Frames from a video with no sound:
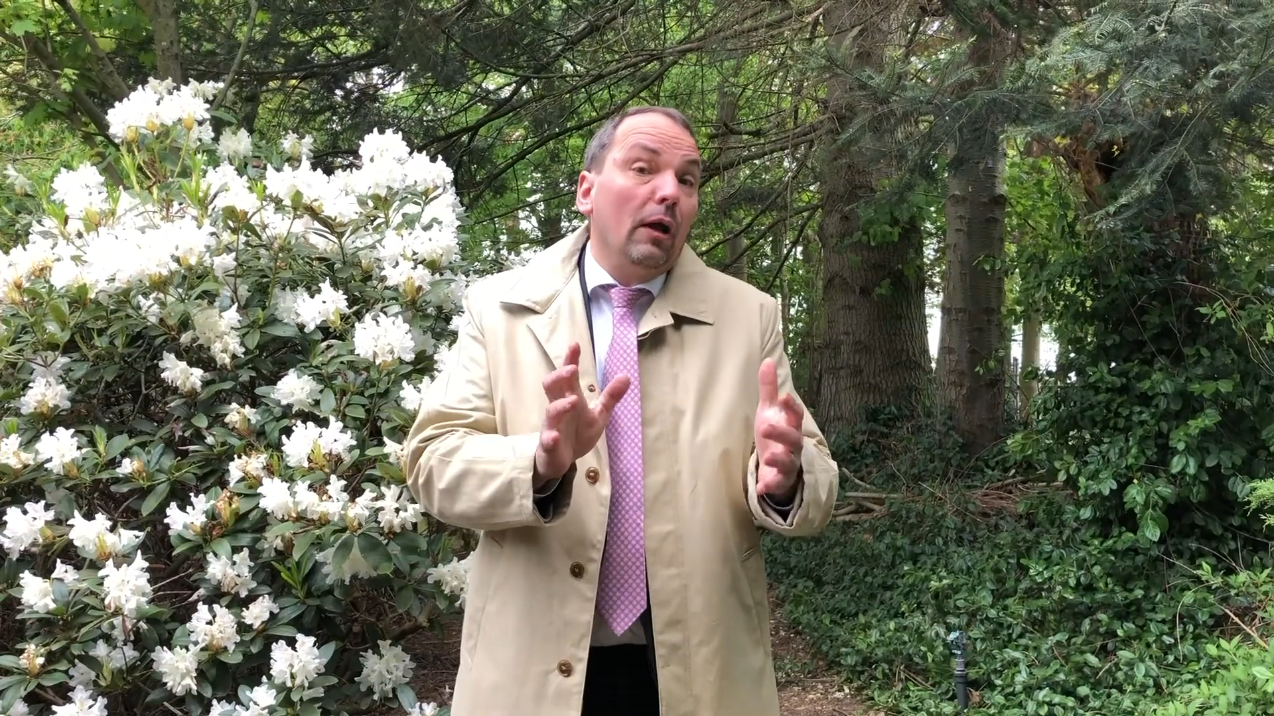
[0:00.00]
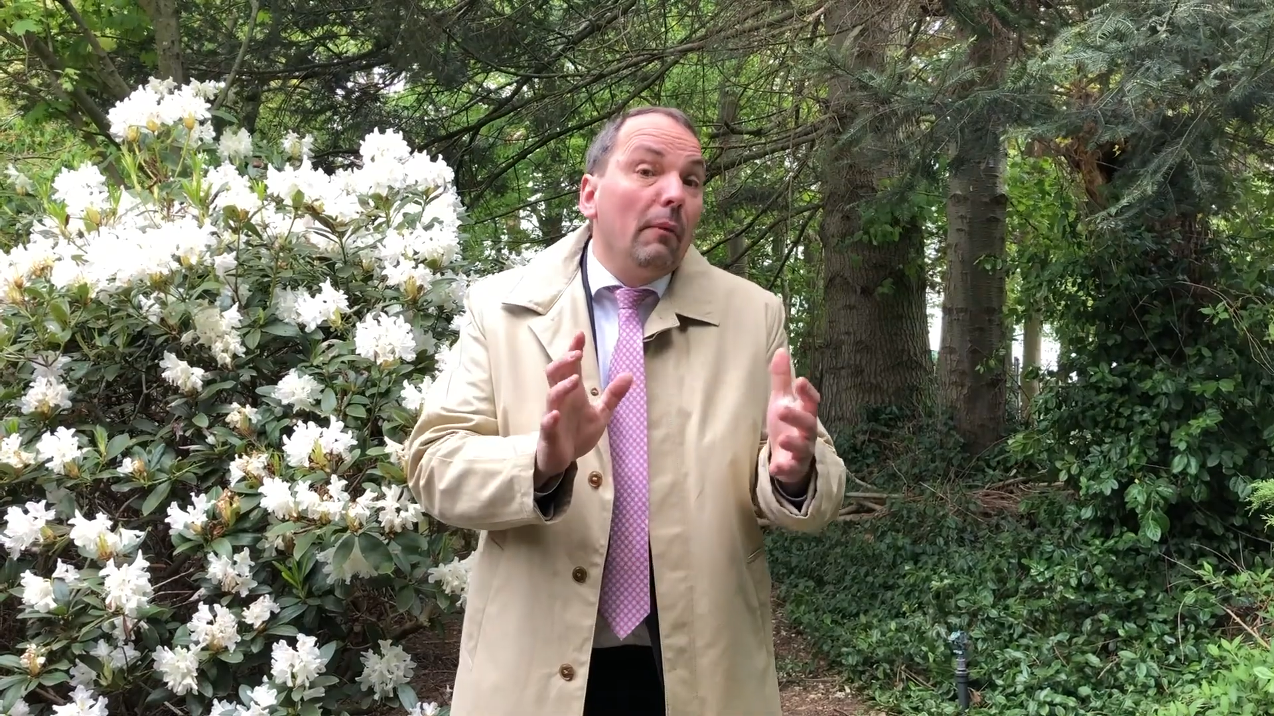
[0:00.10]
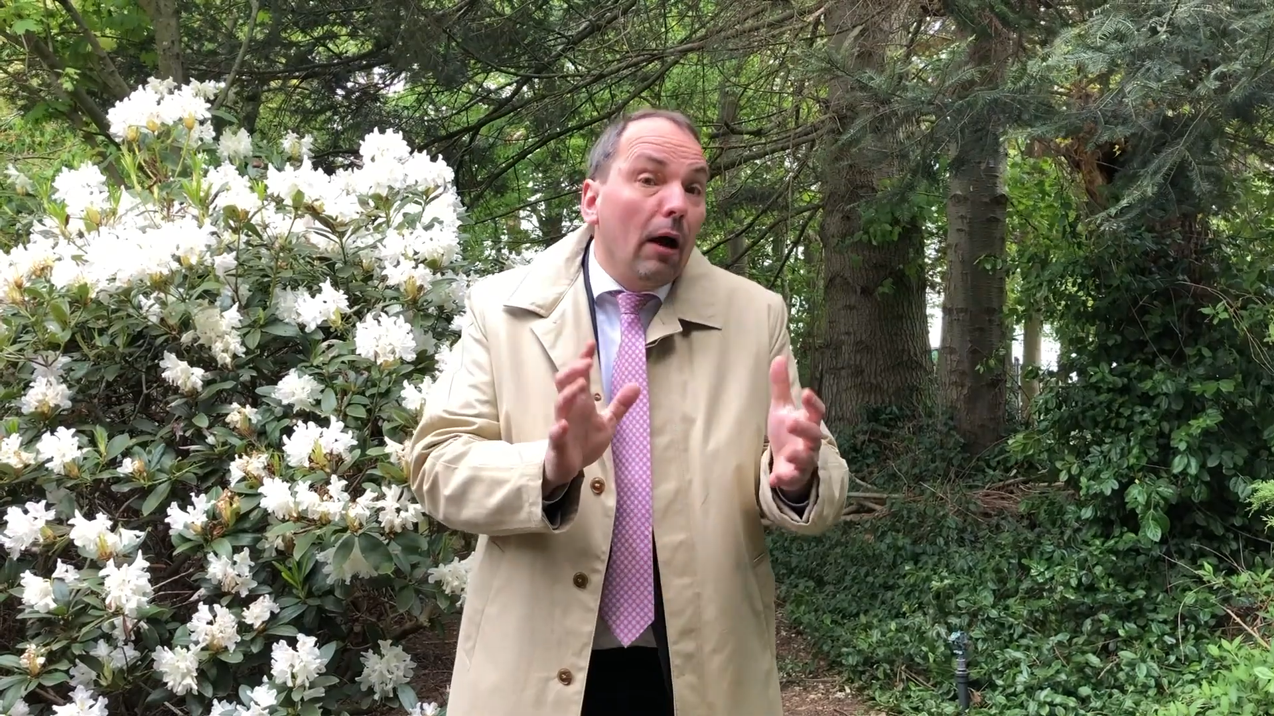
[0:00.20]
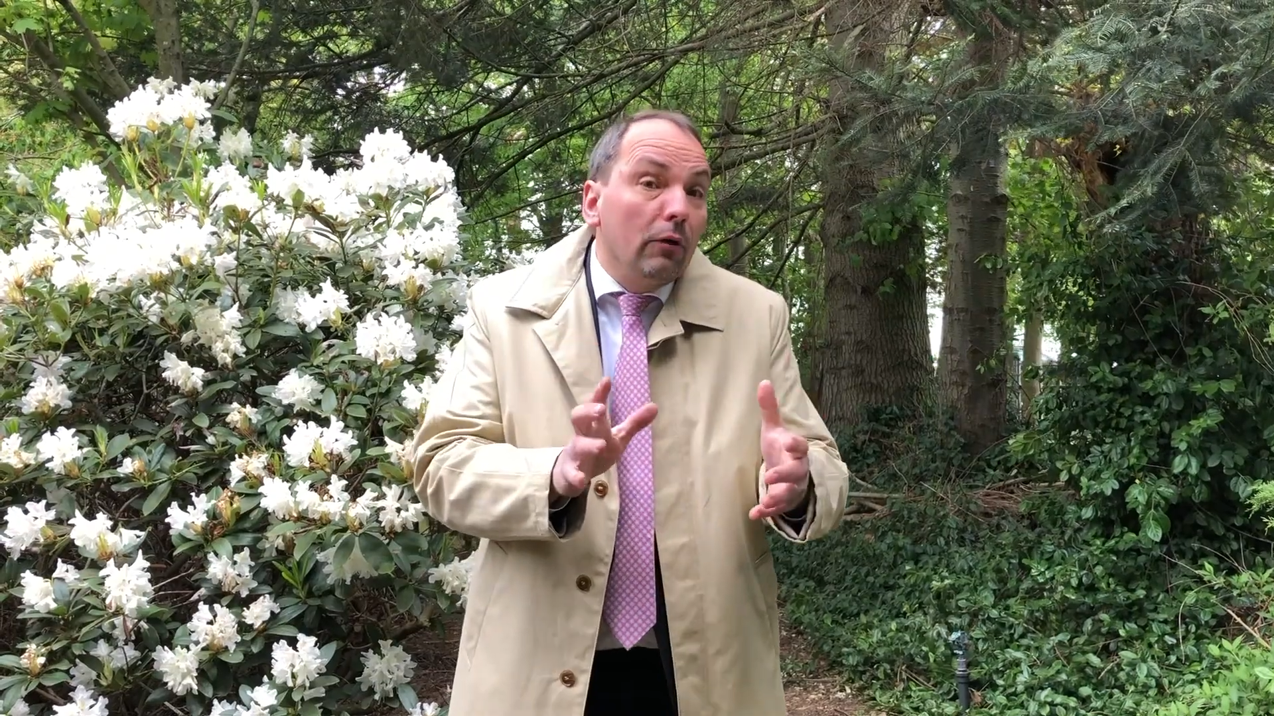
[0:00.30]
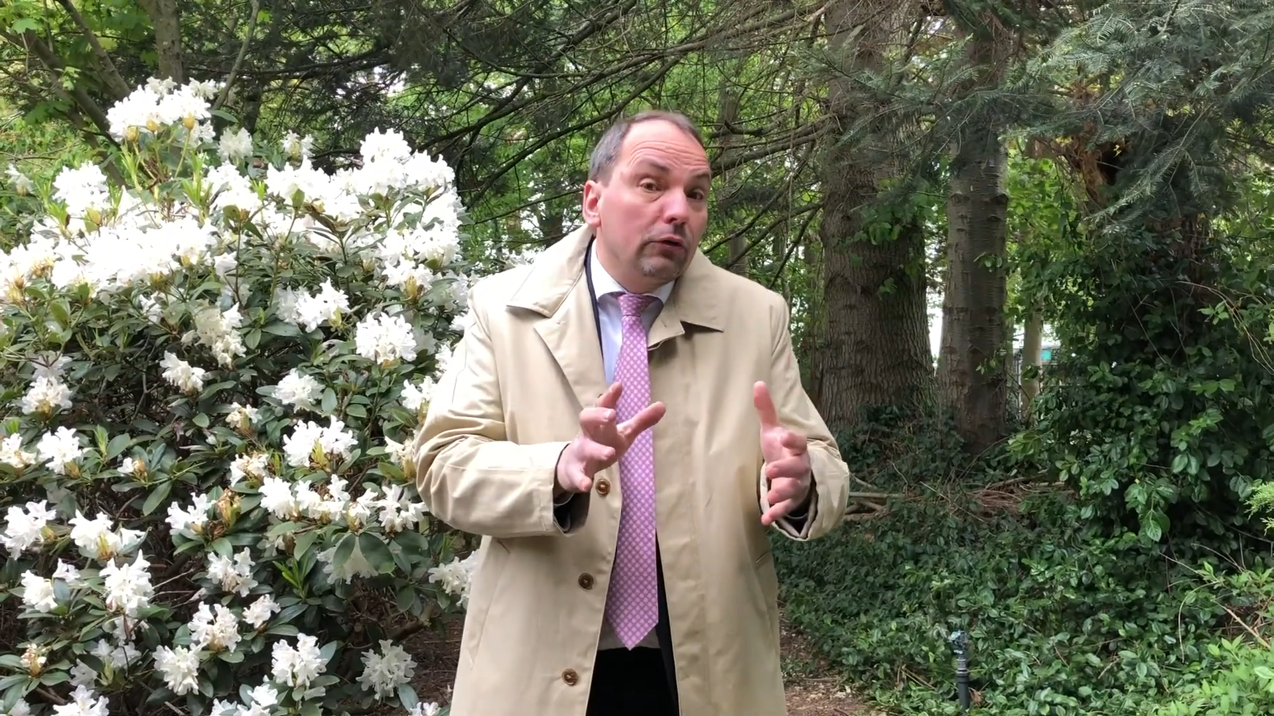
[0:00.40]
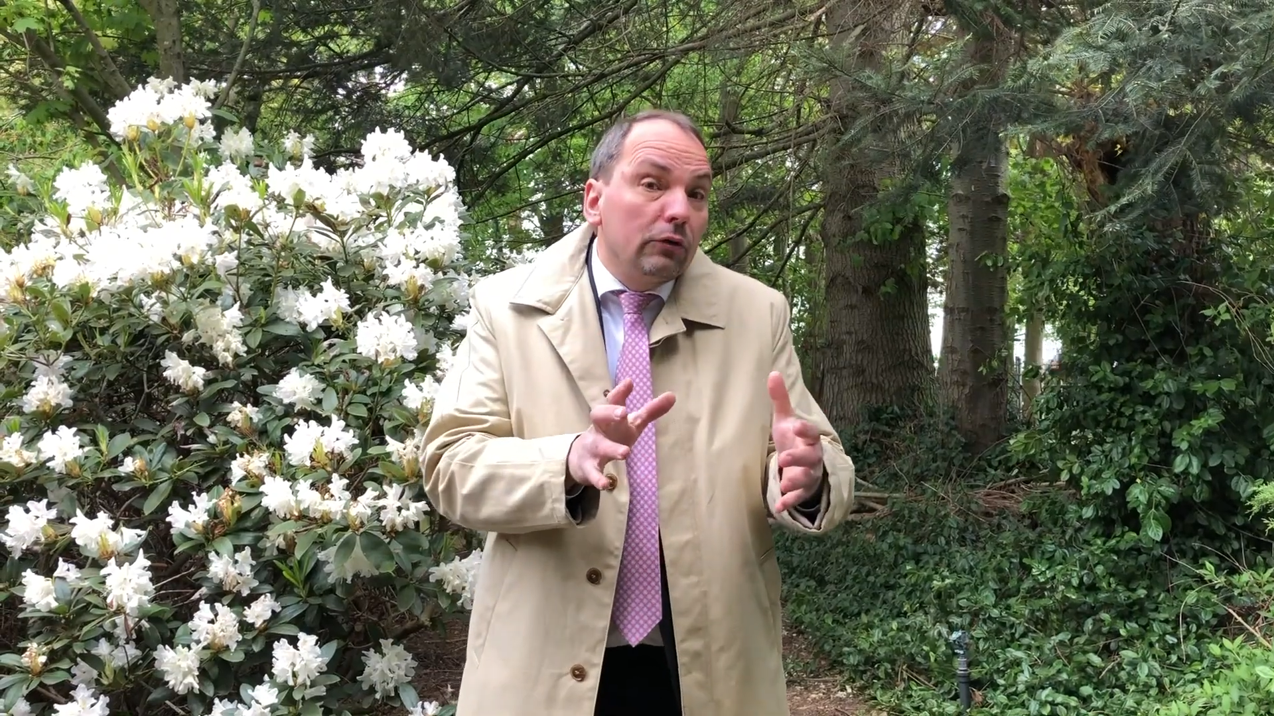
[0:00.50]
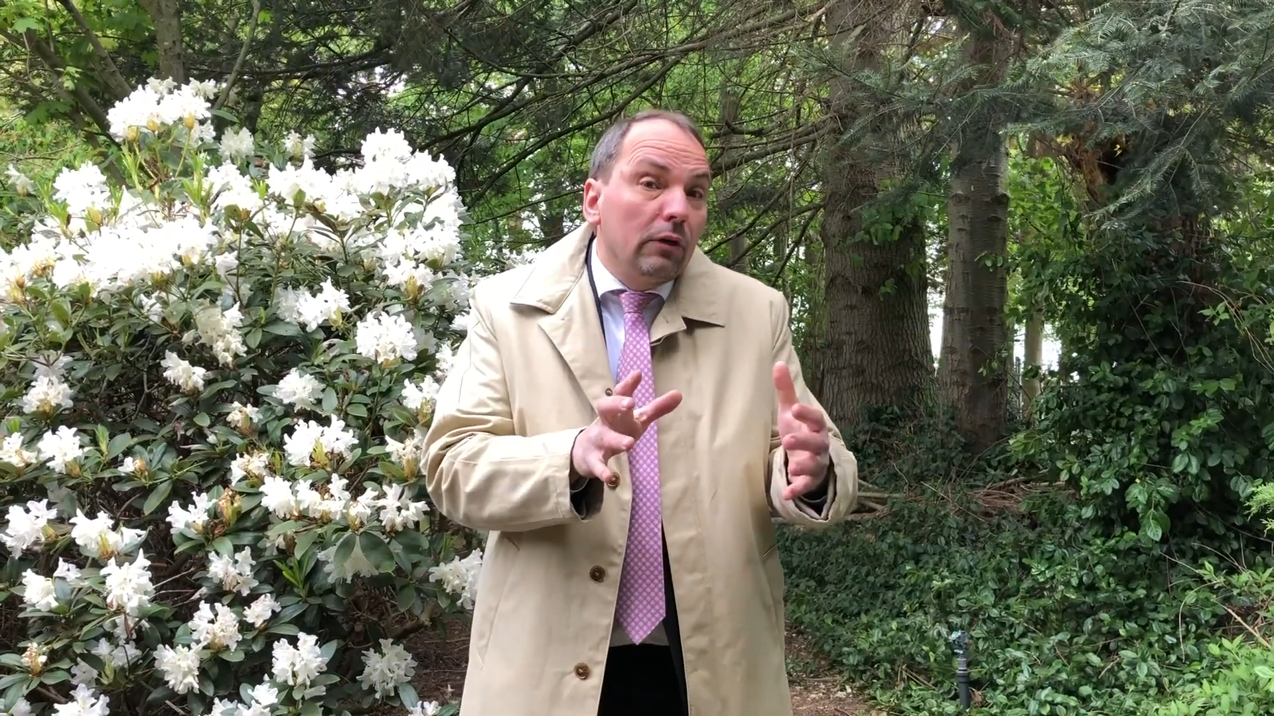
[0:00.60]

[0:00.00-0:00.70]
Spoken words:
amounts